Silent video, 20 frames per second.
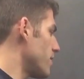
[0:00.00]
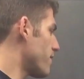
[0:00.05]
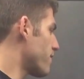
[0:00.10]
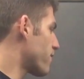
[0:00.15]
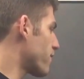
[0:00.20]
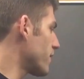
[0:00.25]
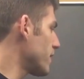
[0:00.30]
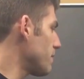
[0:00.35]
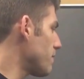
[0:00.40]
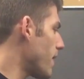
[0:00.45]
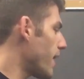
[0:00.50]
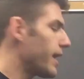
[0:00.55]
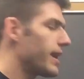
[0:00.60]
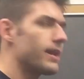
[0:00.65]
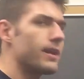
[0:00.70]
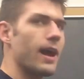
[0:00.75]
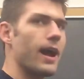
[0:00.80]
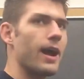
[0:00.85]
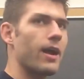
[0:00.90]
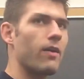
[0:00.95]
The free body
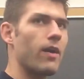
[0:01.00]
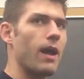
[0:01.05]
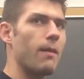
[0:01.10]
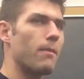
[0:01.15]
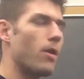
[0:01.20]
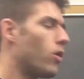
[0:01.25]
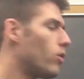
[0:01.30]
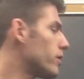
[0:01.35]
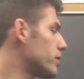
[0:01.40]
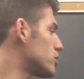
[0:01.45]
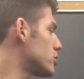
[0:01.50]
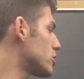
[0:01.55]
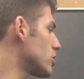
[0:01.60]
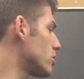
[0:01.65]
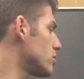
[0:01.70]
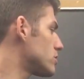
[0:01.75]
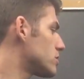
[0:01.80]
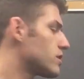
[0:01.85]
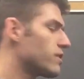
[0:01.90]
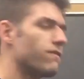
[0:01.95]
diagram only
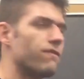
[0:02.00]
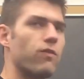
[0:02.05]
shows the